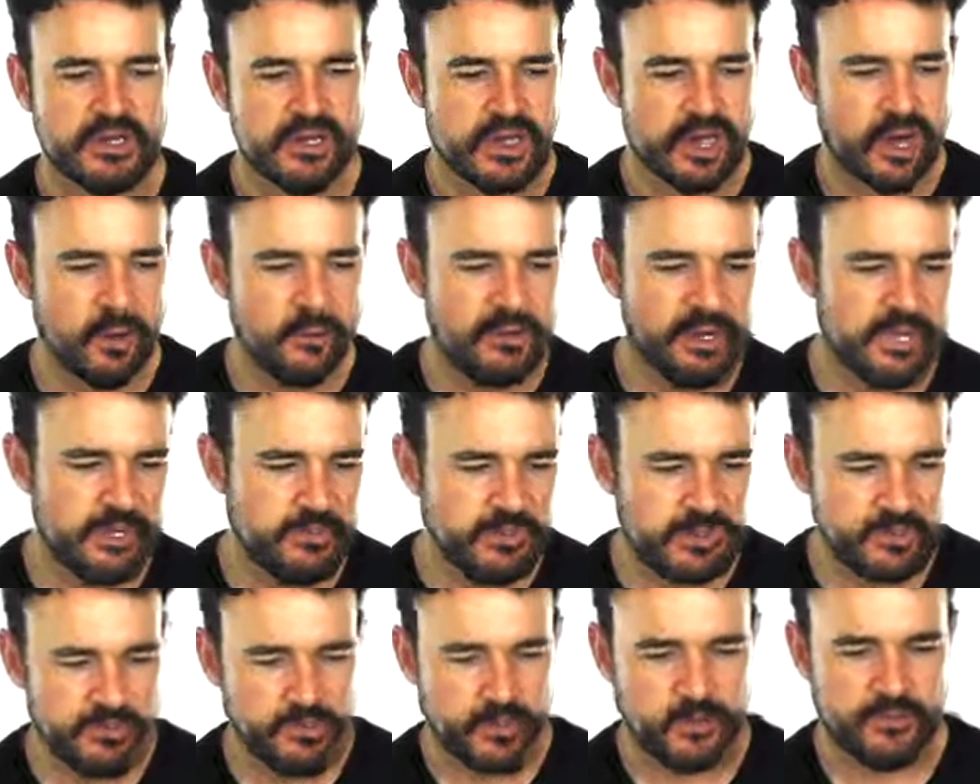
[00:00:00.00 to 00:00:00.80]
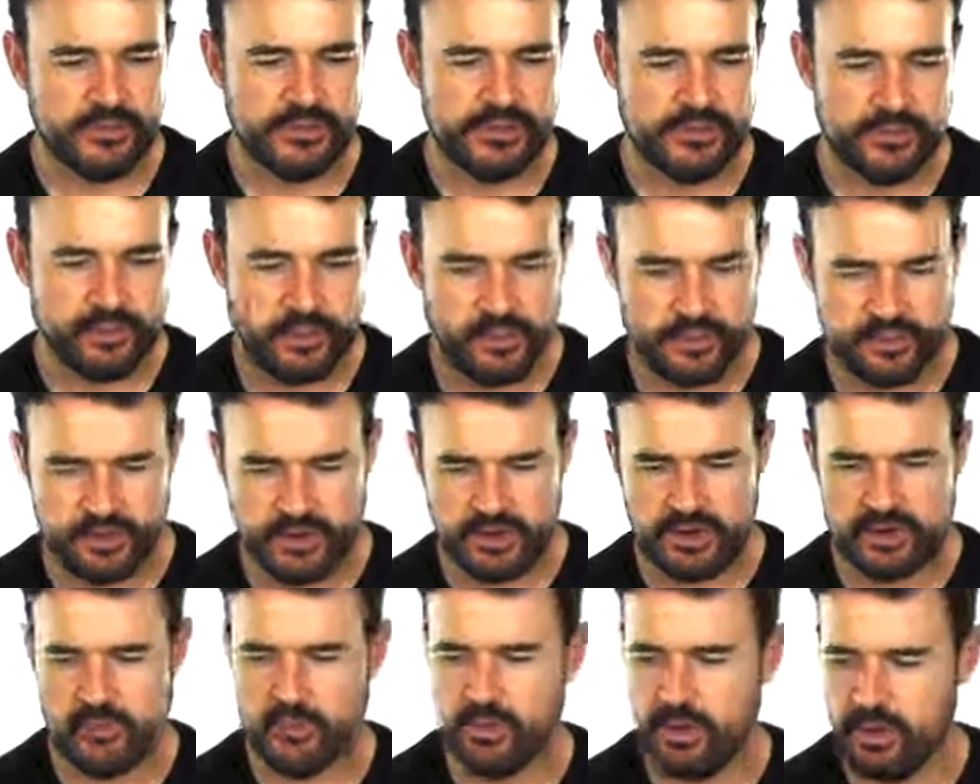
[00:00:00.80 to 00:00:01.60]
How many people were
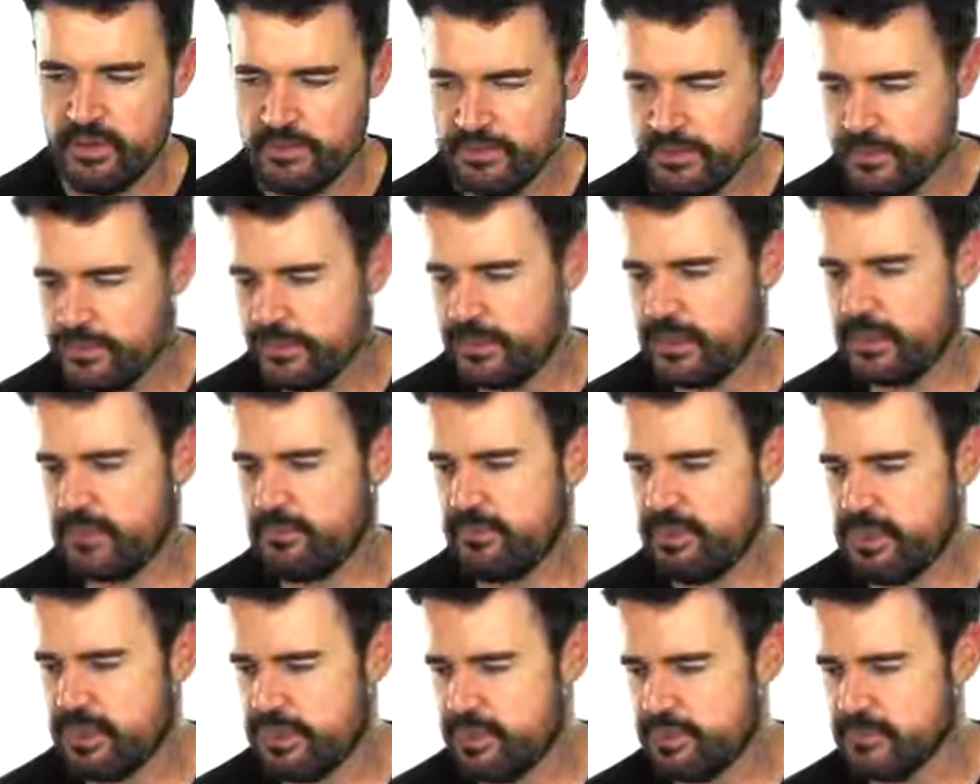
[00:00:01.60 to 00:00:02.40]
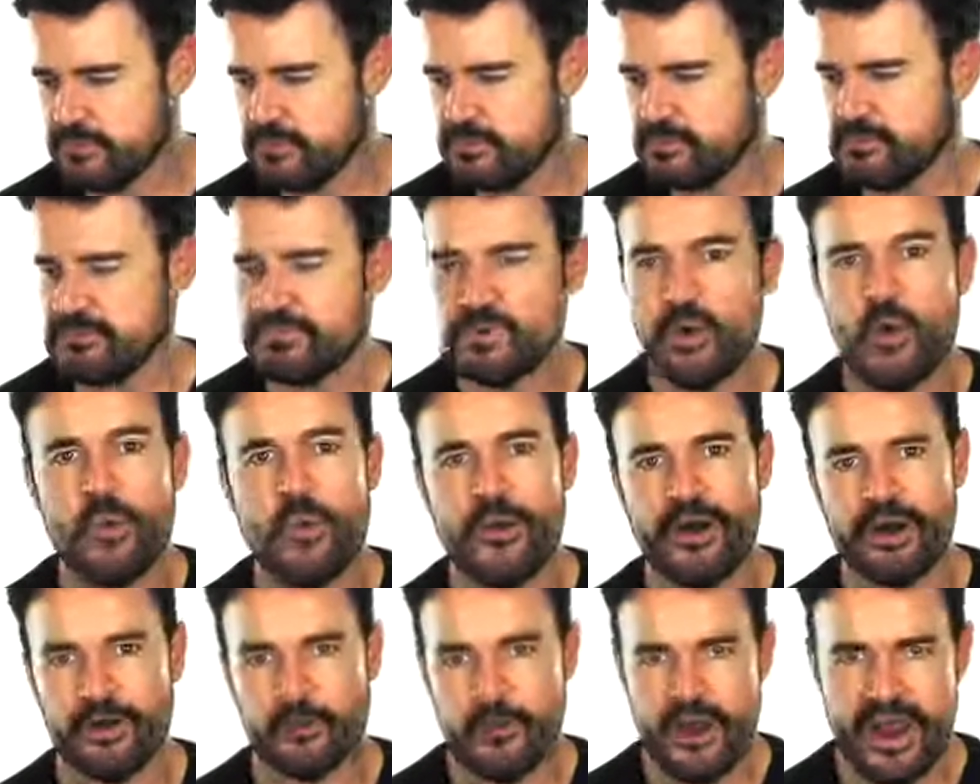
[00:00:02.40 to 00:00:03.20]
there? Well, there were about
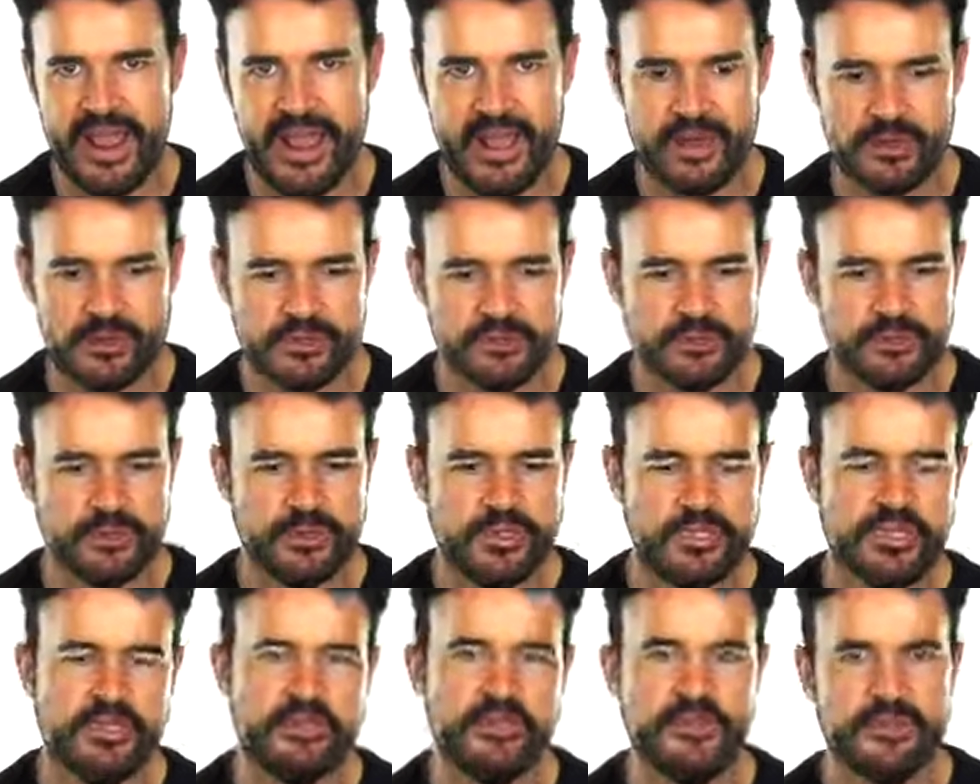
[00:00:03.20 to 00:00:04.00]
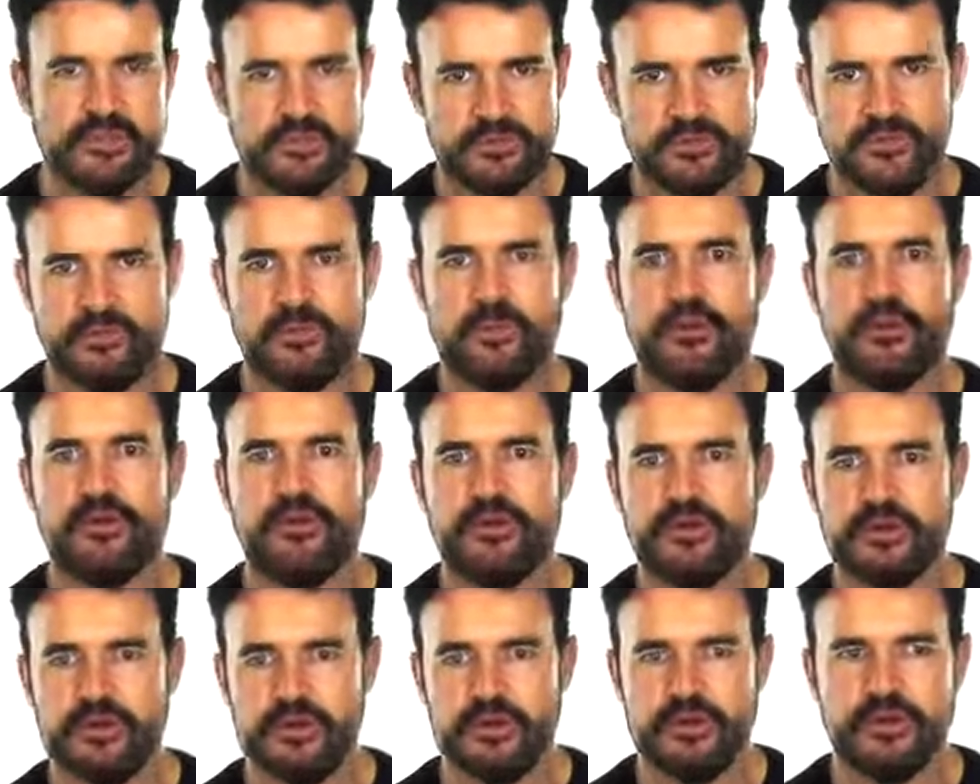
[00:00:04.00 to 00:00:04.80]
or around
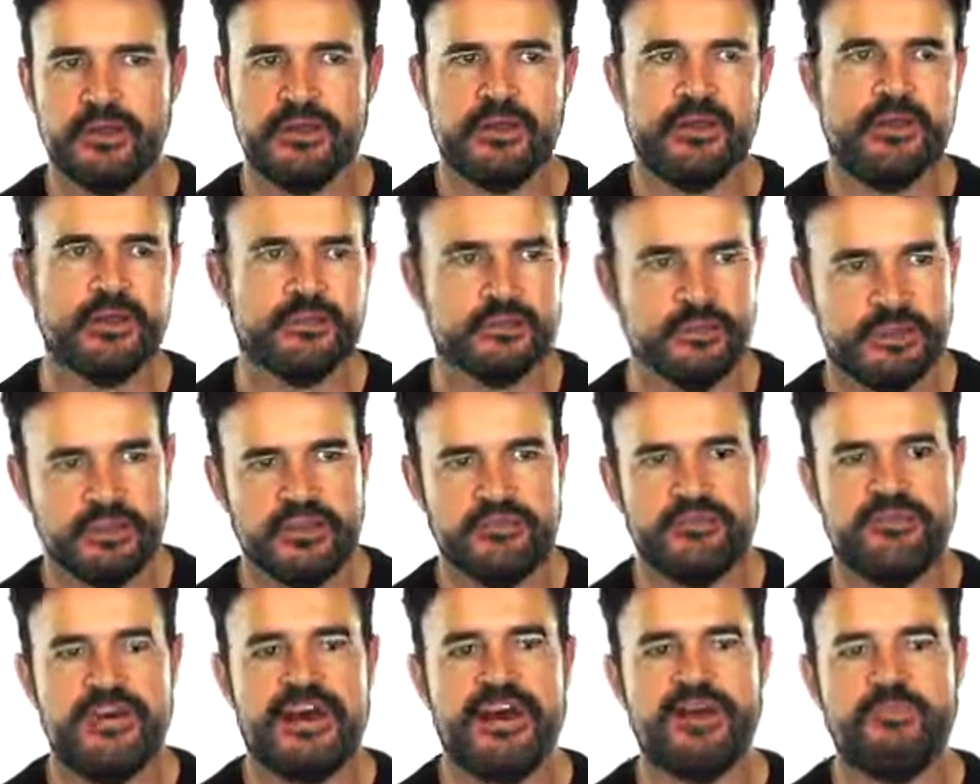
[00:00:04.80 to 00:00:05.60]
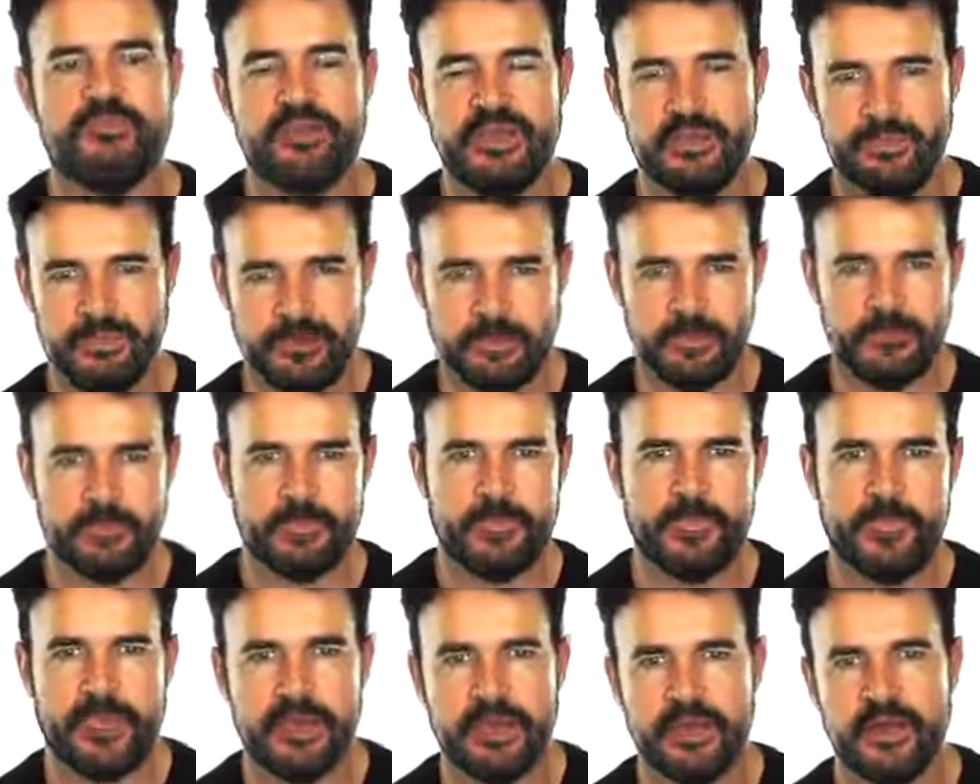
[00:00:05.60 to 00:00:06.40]
24, 25 people.
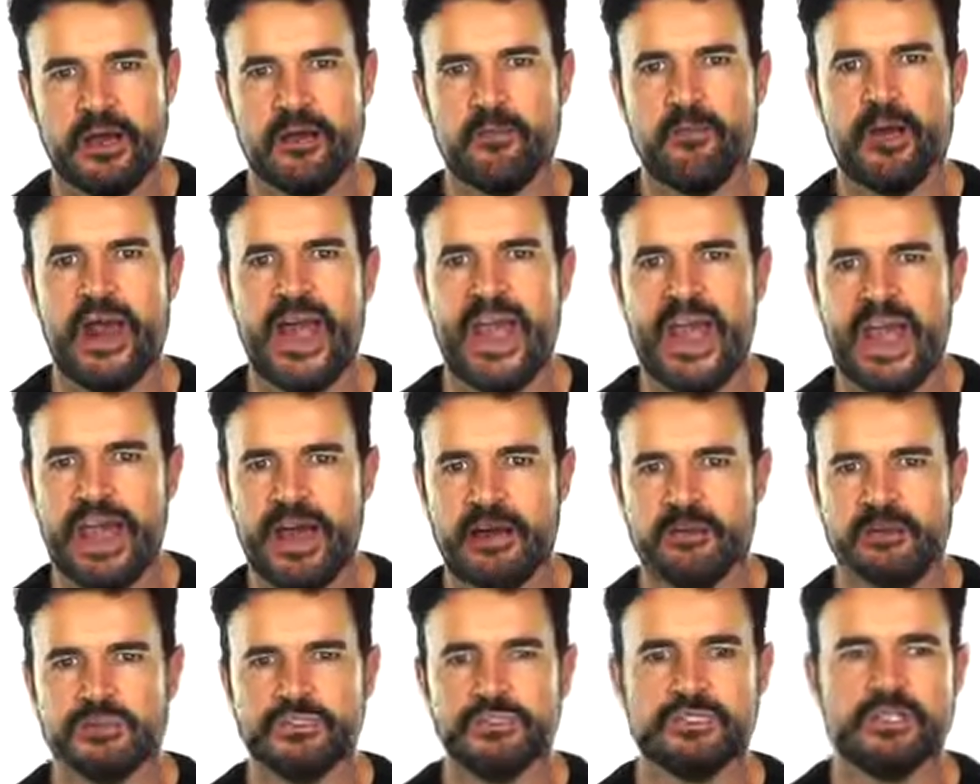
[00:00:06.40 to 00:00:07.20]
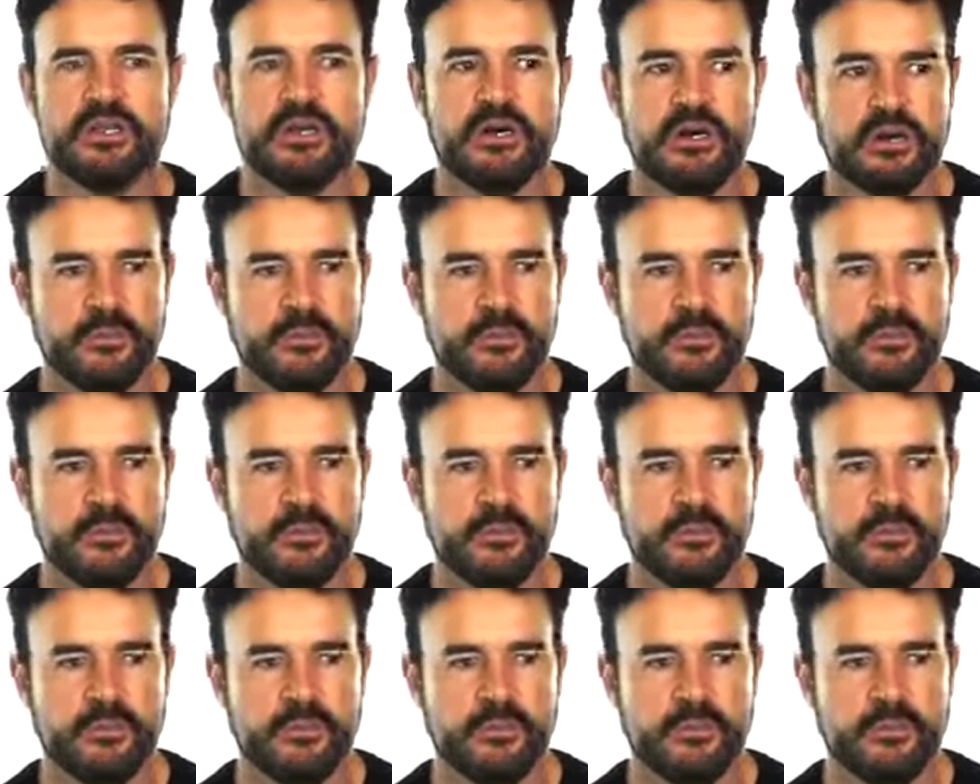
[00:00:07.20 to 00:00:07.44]
Around.